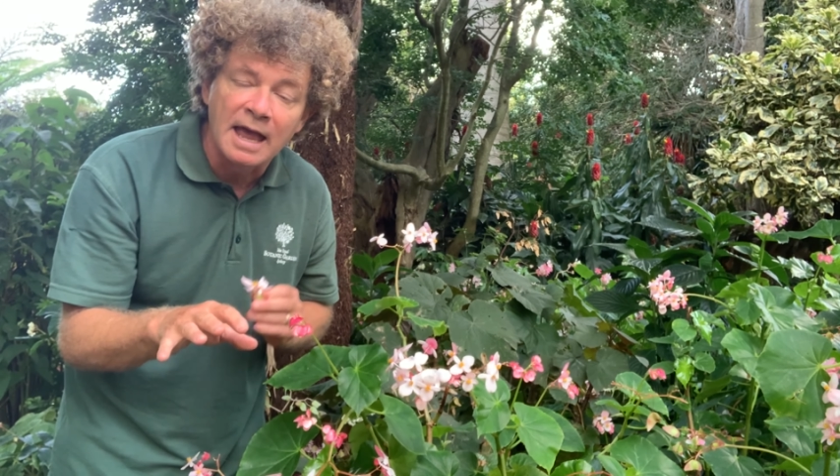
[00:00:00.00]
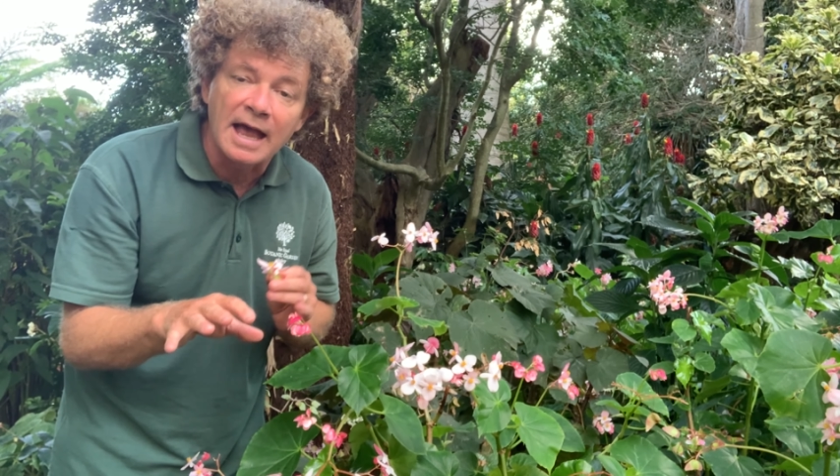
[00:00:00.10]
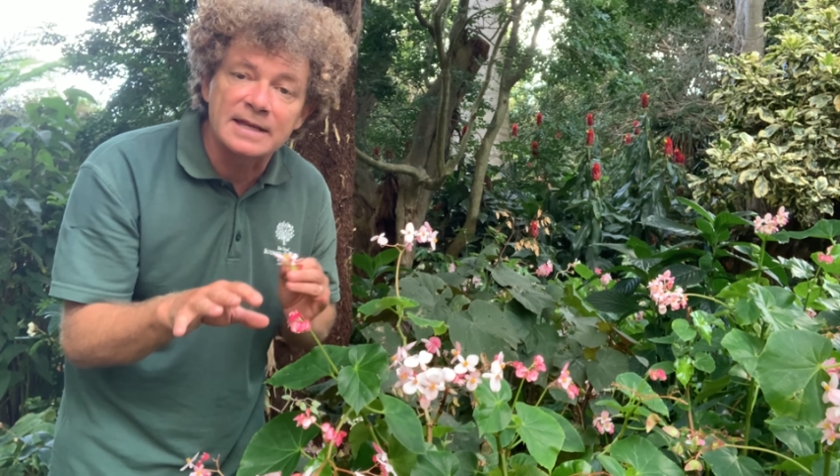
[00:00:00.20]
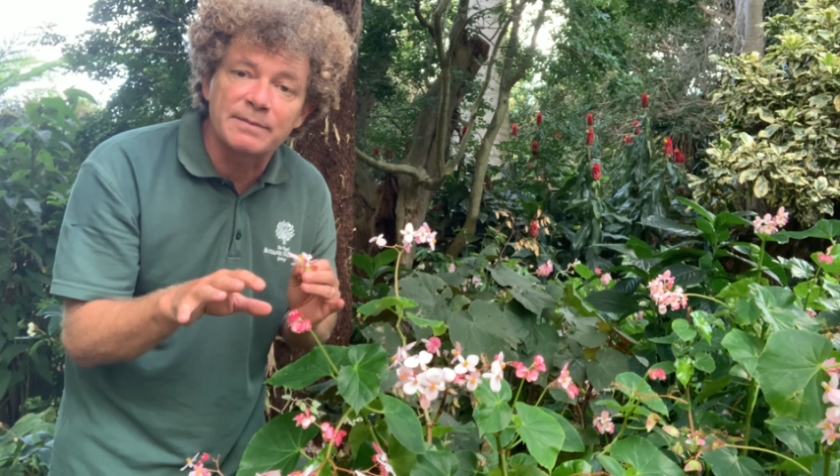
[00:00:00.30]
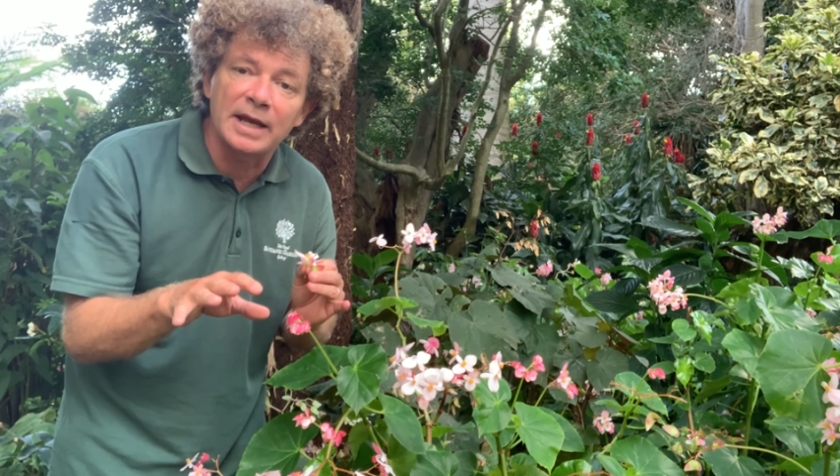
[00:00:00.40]

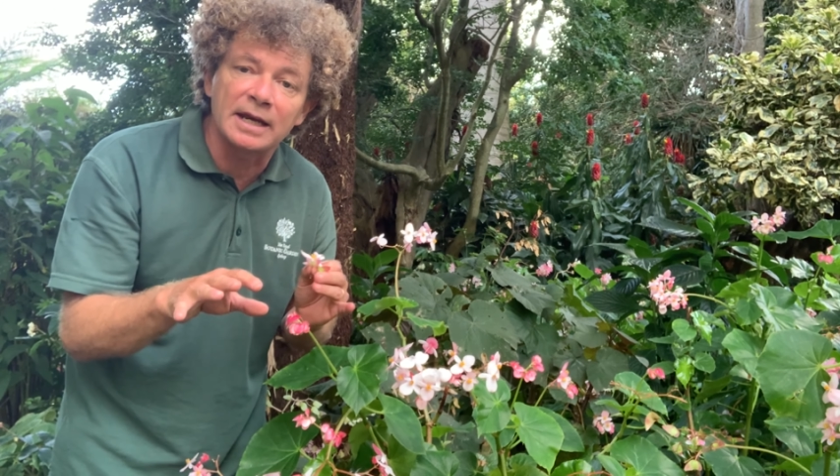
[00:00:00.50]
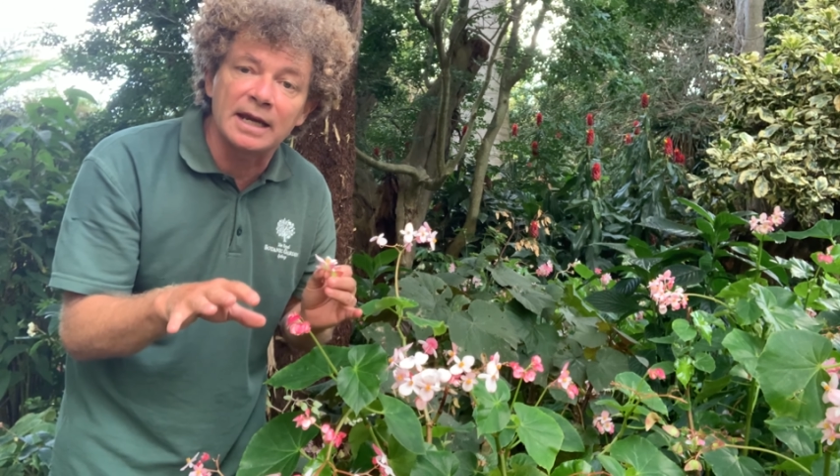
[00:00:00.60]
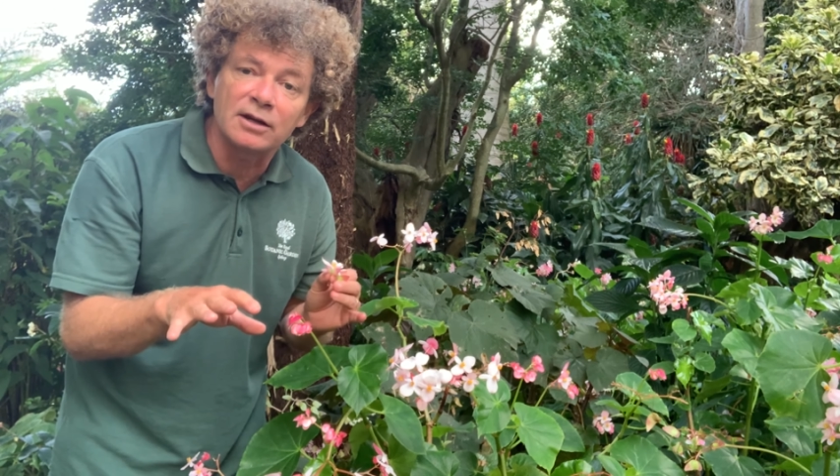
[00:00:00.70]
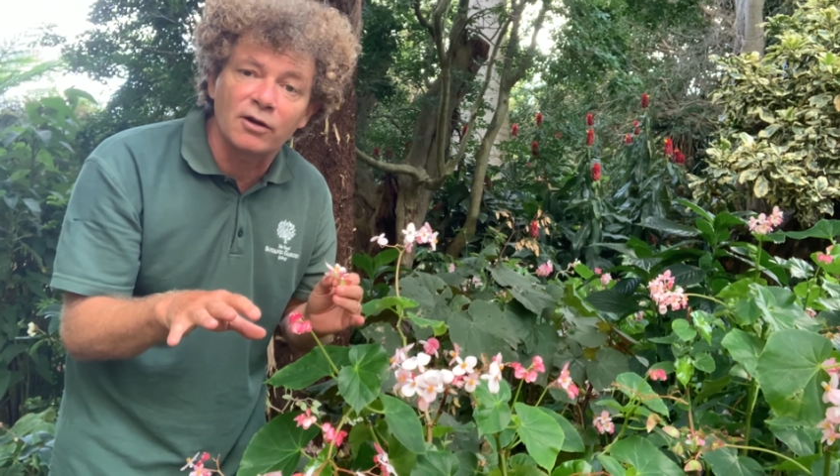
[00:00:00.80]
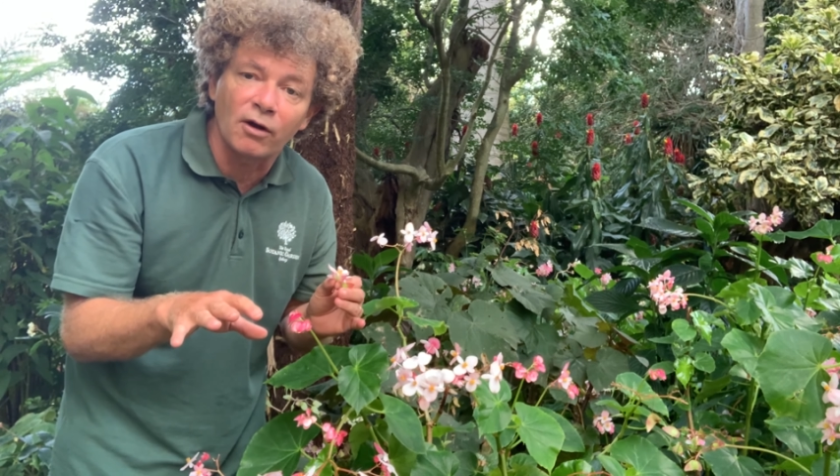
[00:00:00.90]
has meant
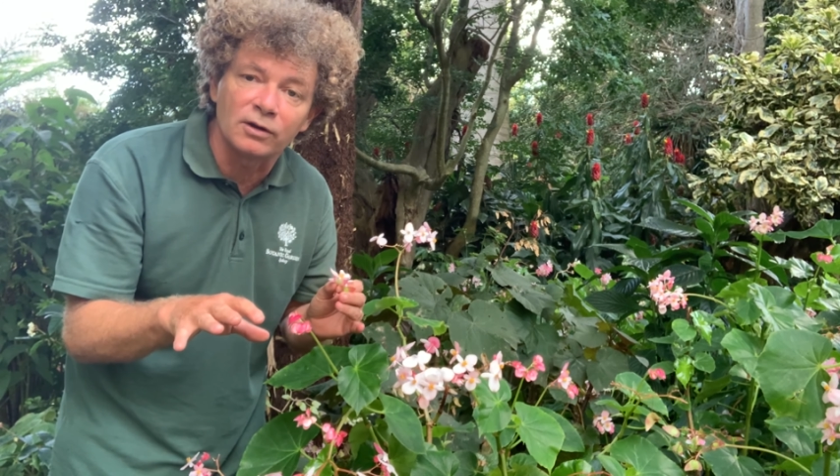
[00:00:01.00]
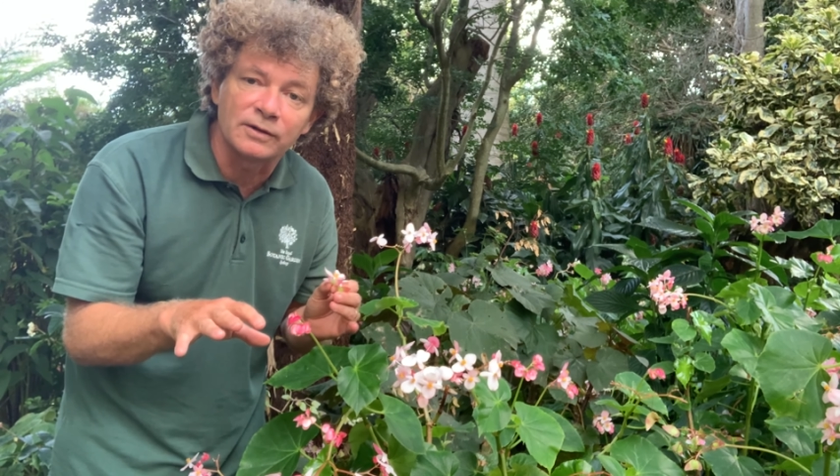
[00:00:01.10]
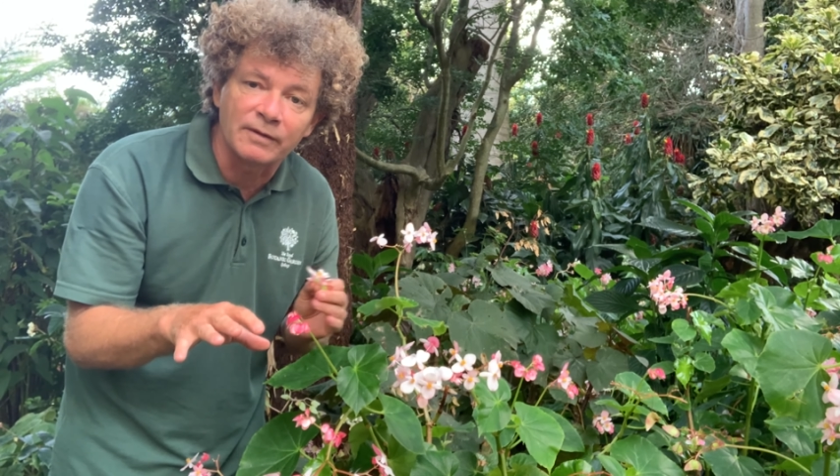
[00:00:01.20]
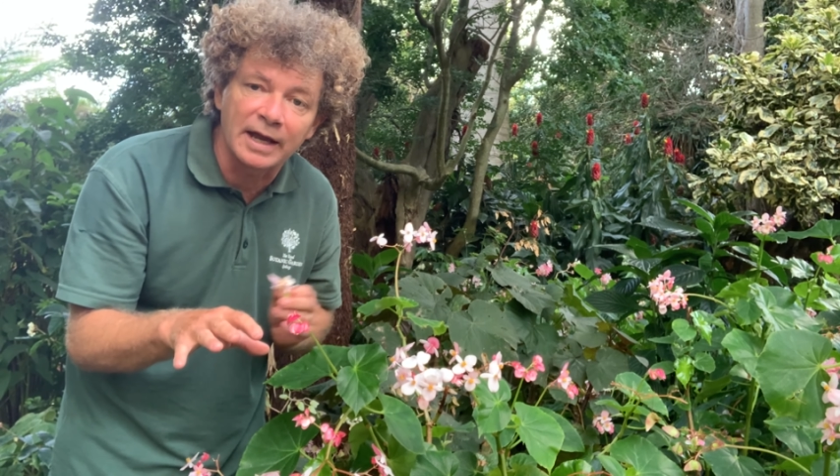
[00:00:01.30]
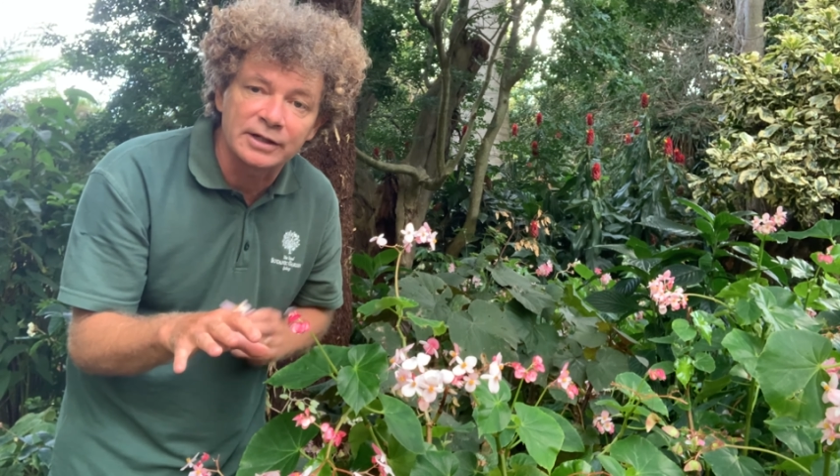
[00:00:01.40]
in
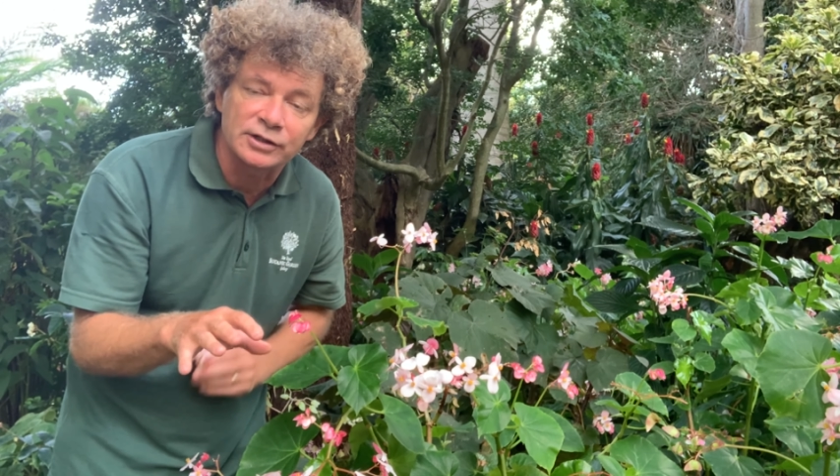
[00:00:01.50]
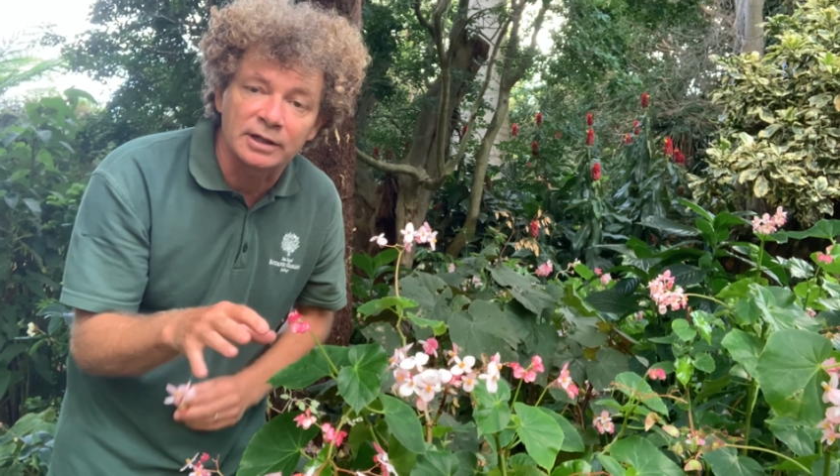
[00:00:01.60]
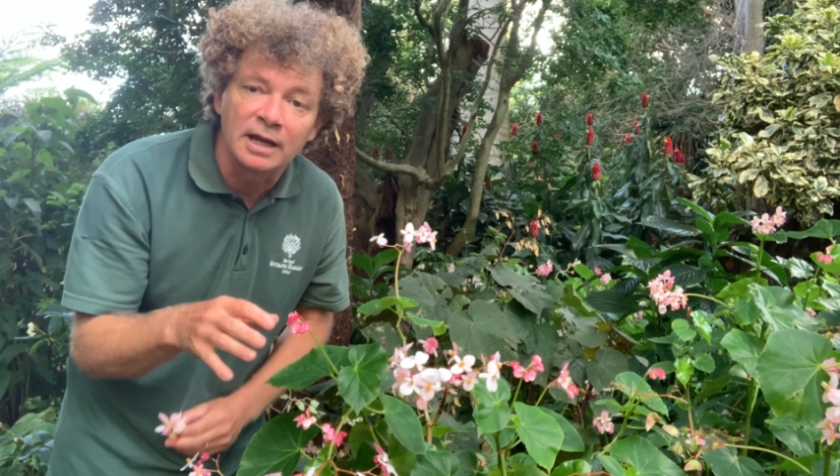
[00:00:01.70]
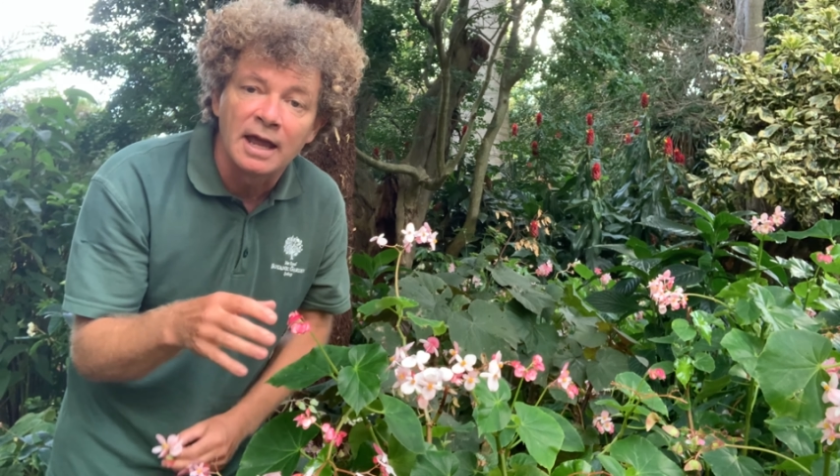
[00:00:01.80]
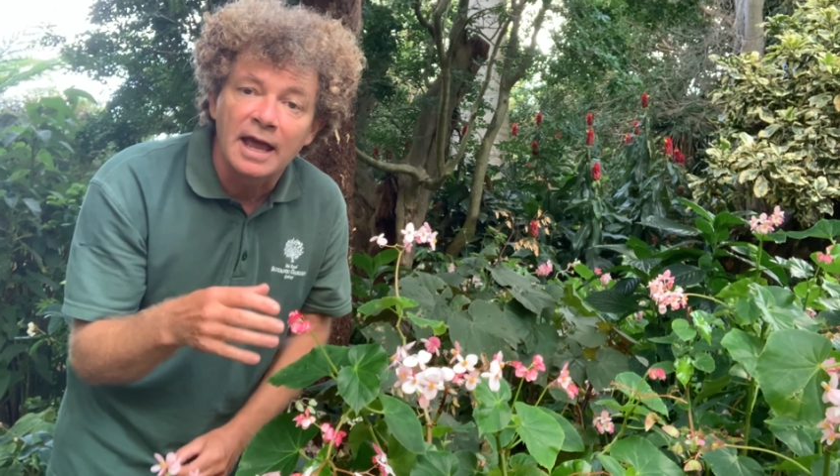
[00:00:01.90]
cultivation